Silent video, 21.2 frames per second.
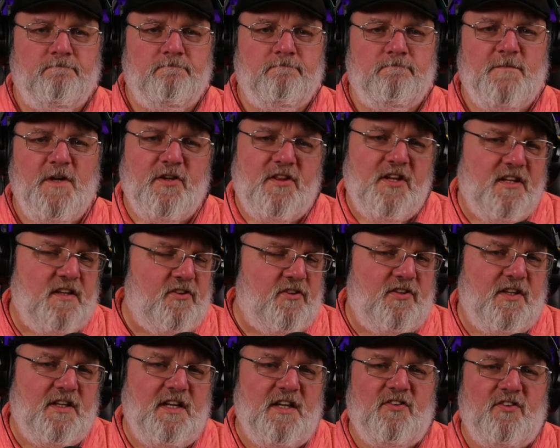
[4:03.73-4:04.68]
You think the
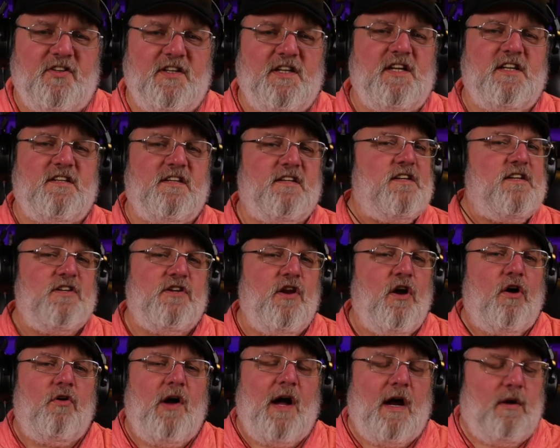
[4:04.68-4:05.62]
CDC didn't
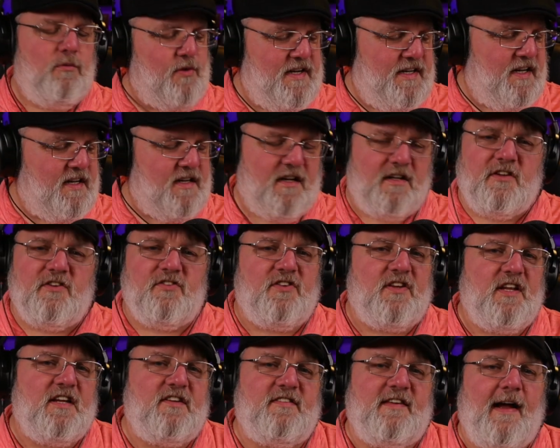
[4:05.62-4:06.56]
know how ridiculous
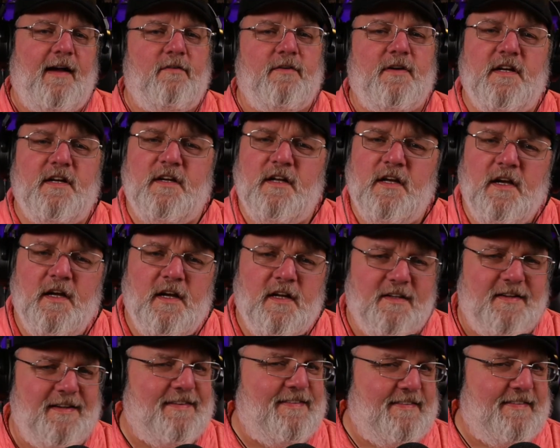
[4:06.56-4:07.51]
they sounded
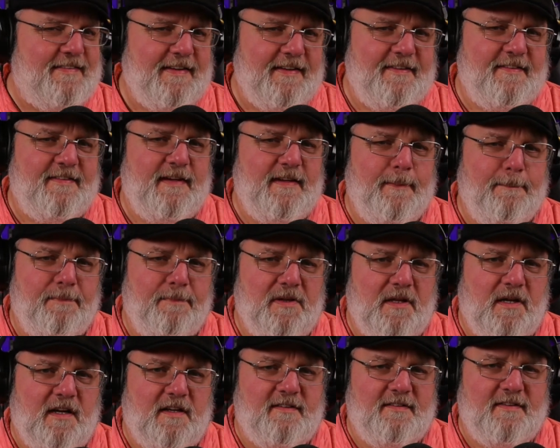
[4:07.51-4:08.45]
to
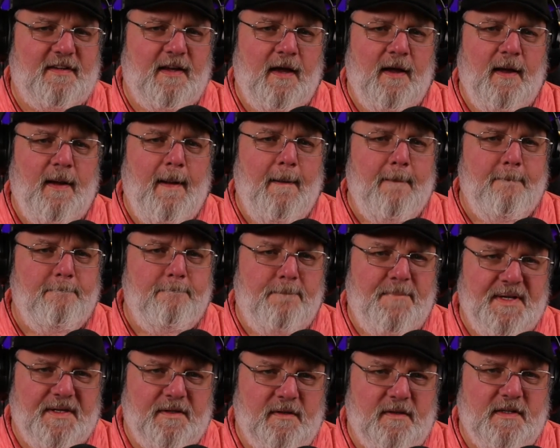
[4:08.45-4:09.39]
60-plus
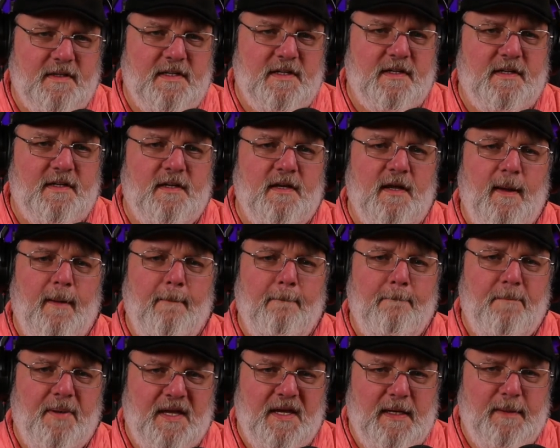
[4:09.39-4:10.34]
billion
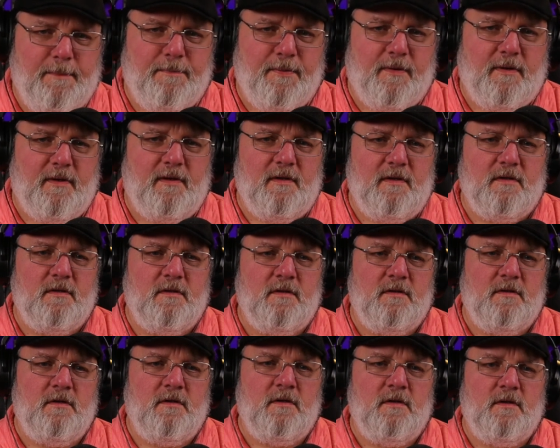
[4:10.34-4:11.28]
people
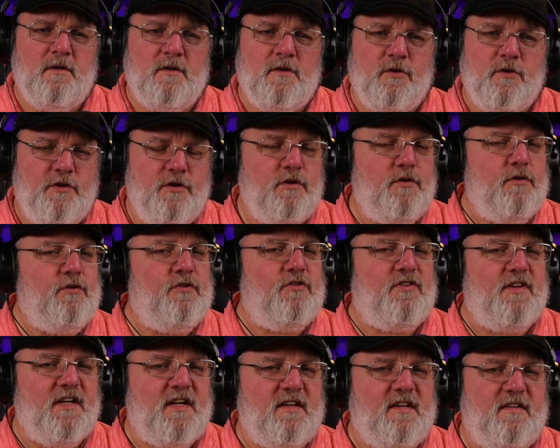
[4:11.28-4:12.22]
who use
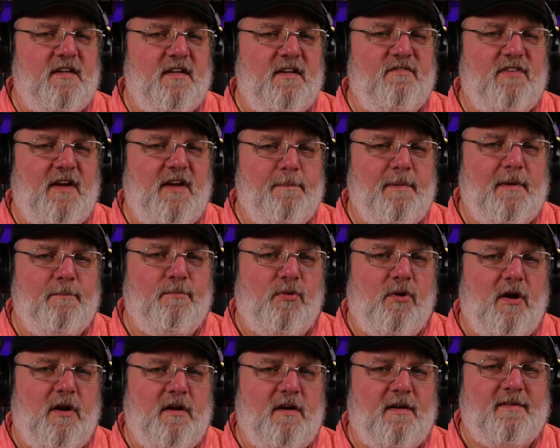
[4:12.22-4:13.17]
nicotine vaping
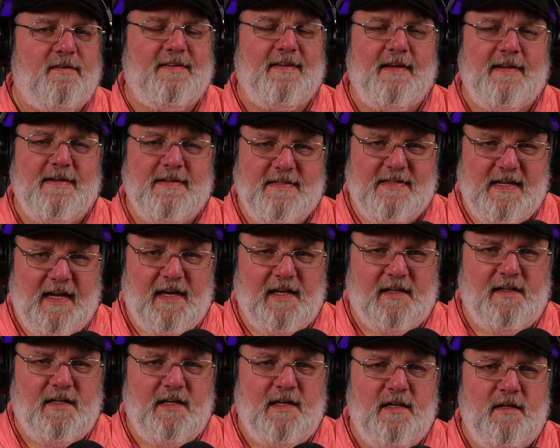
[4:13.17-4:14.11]
products
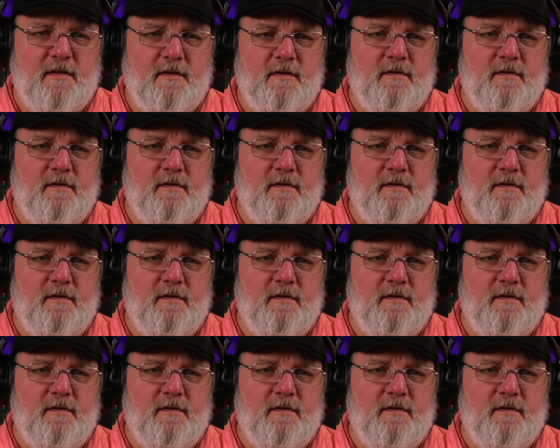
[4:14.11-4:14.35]
daily,